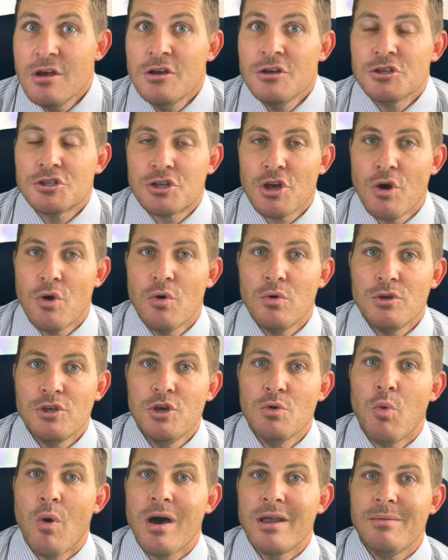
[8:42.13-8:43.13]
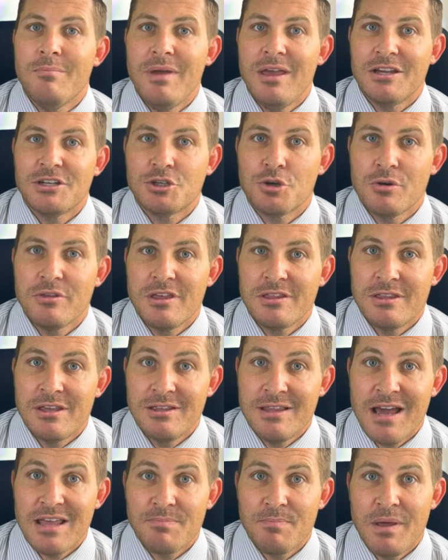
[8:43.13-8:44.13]
So you want to make sure that the
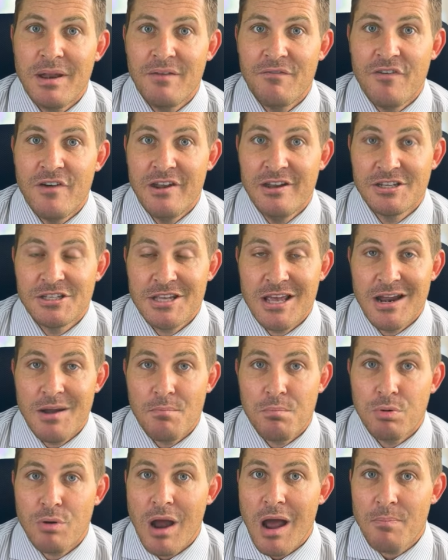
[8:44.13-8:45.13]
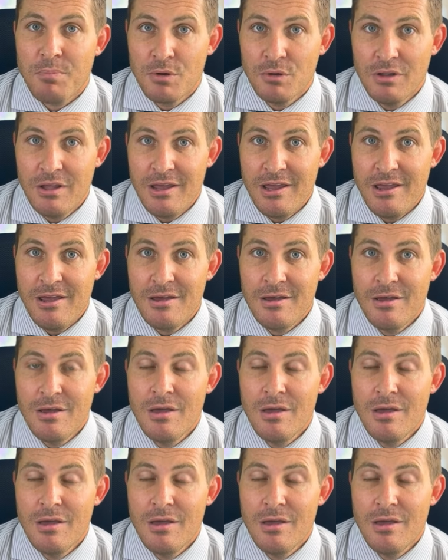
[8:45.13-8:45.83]
death benefit is set up properly,